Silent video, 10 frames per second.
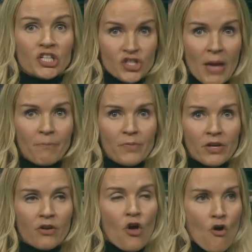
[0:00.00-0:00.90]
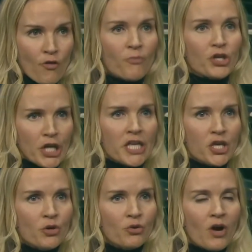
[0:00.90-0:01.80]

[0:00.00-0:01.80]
champion from the EU,